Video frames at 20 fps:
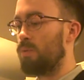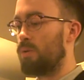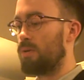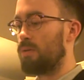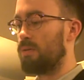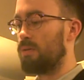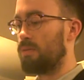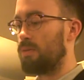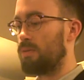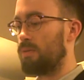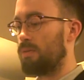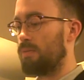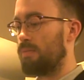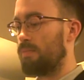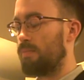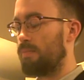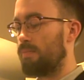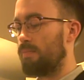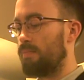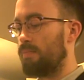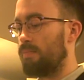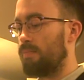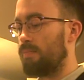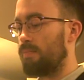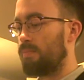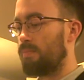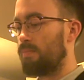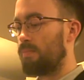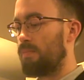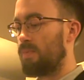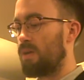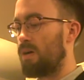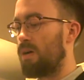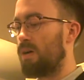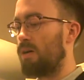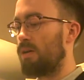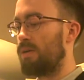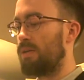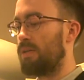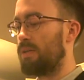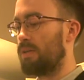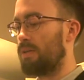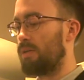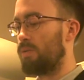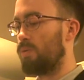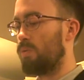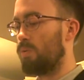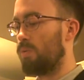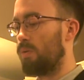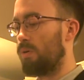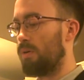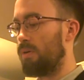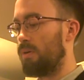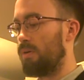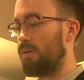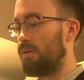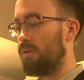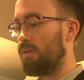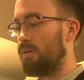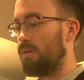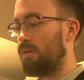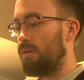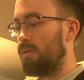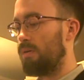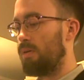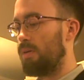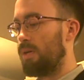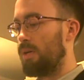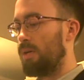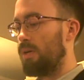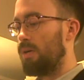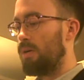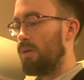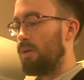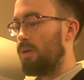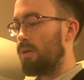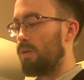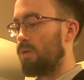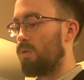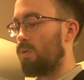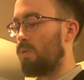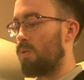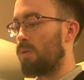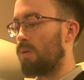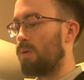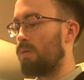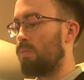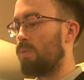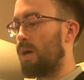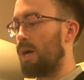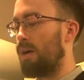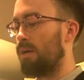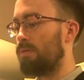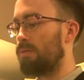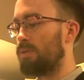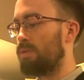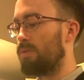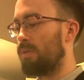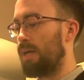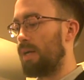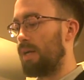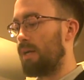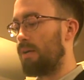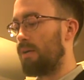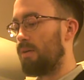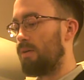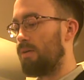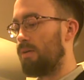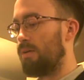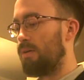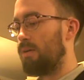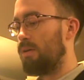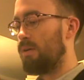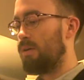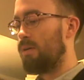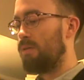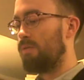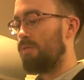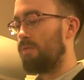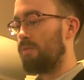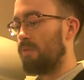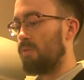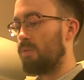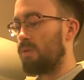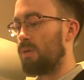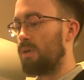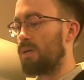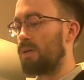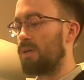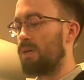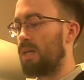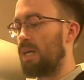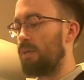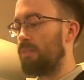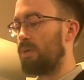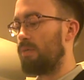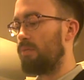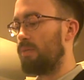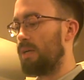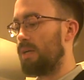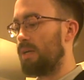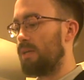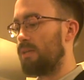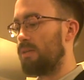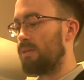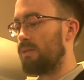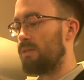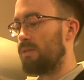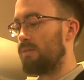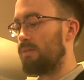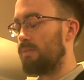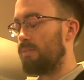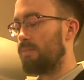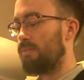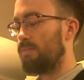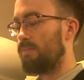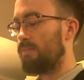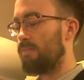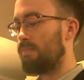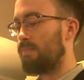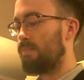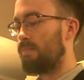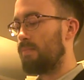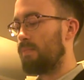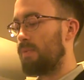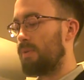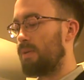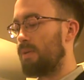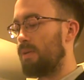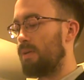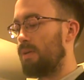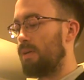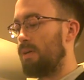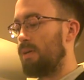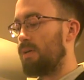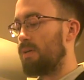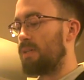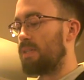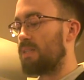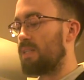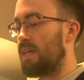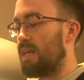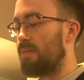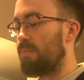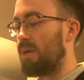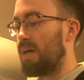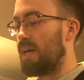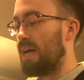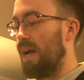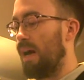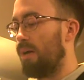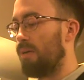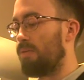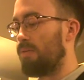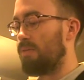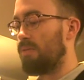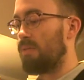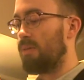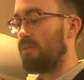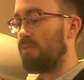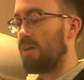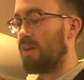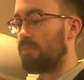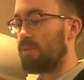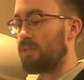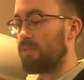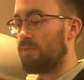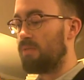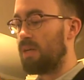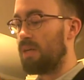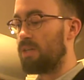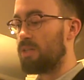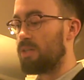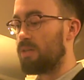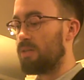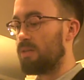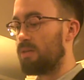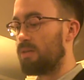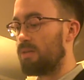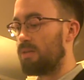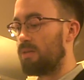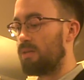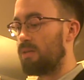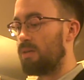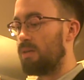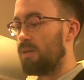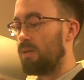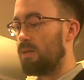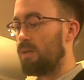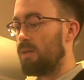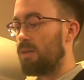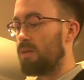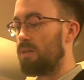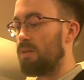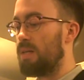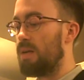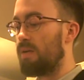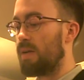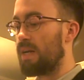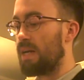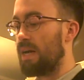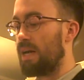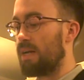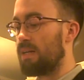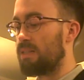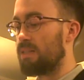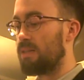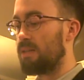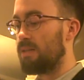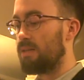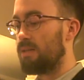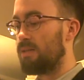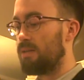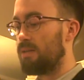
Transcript: worlds. Harden in cord. Core a wound grain. Flora climate reads. Descend my out of observation. Clearing exit.